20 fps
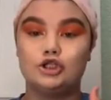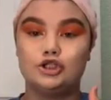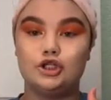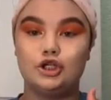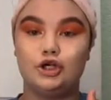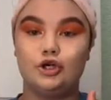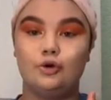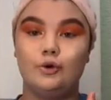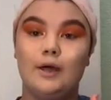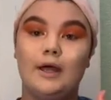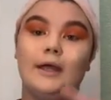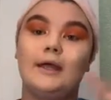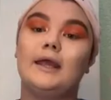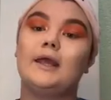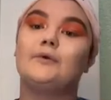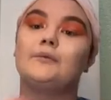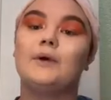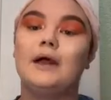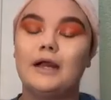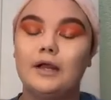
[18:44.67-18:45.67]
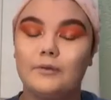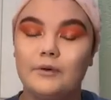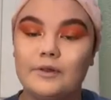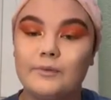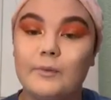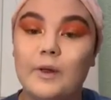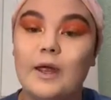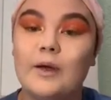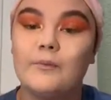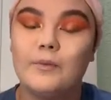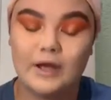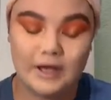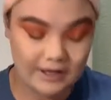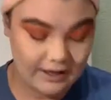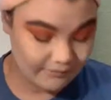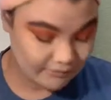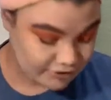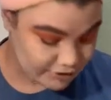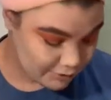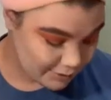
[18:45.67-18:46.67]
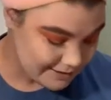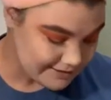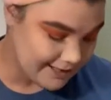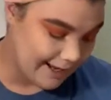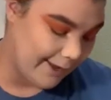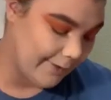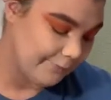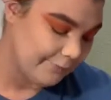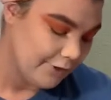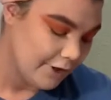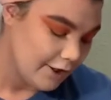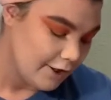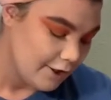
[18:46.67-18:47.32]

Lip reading: do a get ready with me and we can have a story time.